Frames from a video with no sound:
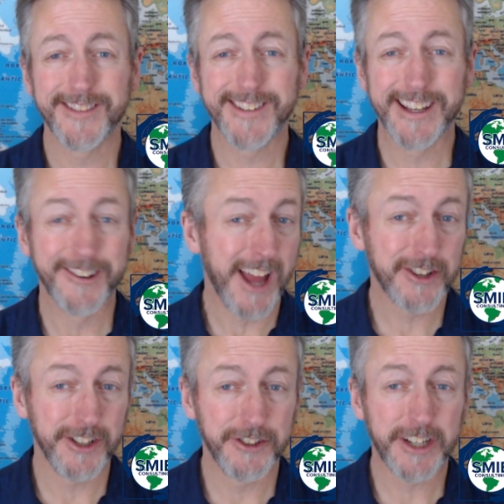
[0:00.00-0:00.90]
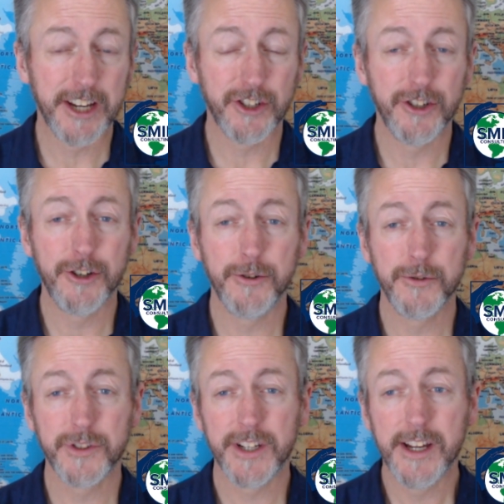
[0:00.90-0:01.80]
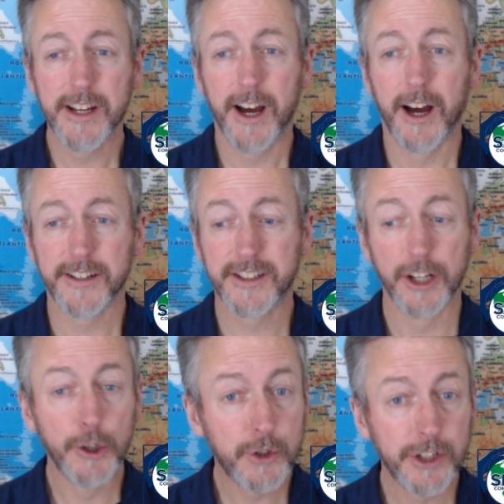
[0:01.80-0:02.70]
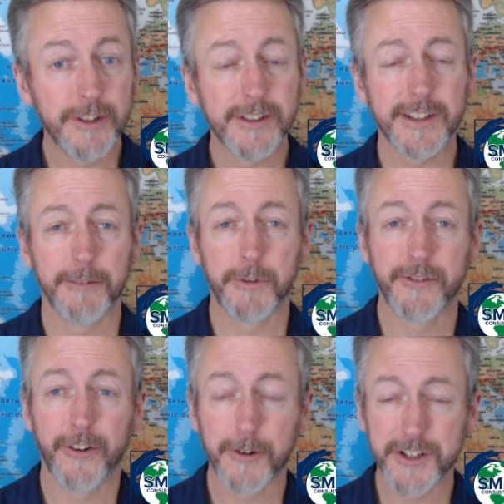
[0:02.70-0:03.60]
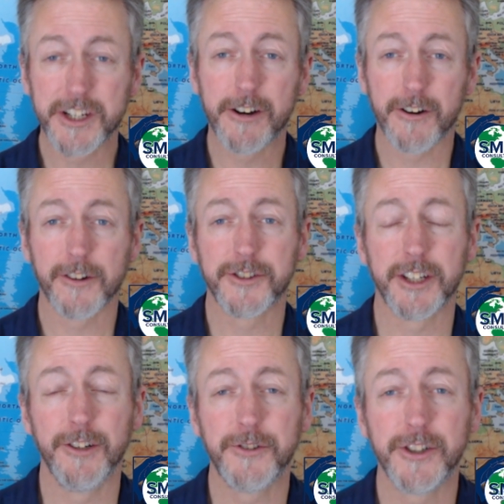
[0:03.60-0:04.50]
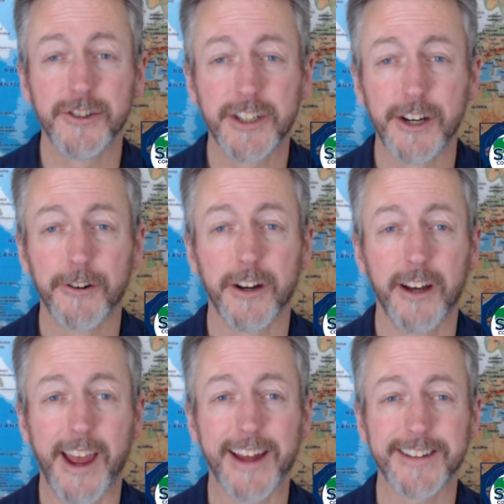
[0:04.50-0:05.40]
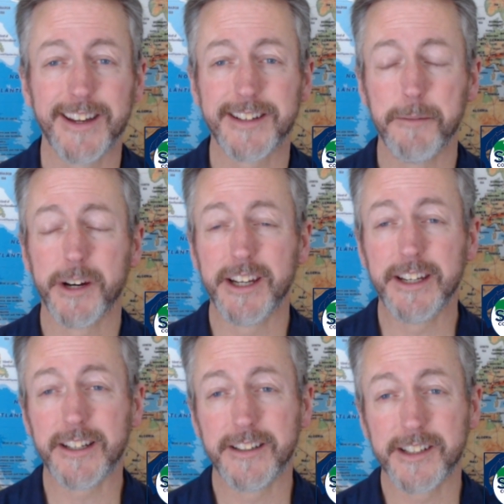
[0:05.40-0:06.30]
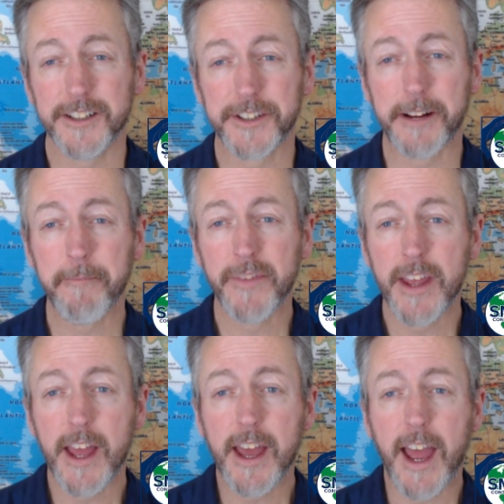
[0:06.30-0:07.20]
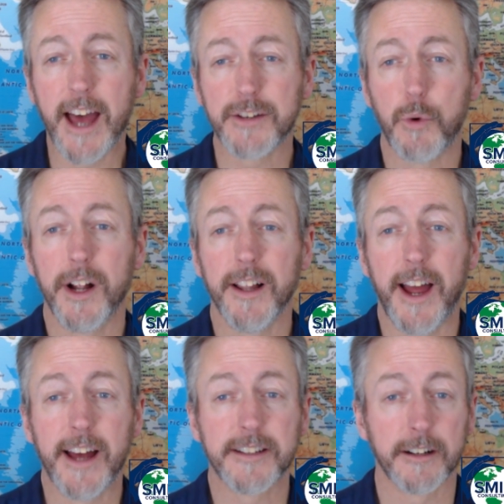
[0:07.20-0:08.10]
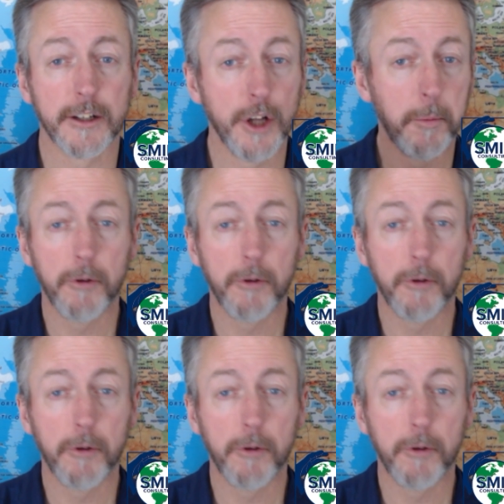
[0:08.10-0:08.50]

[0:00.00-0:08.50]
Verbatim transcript: international education news, solutions, and we focus here on solutions here at SMIE Consulting, as well as a global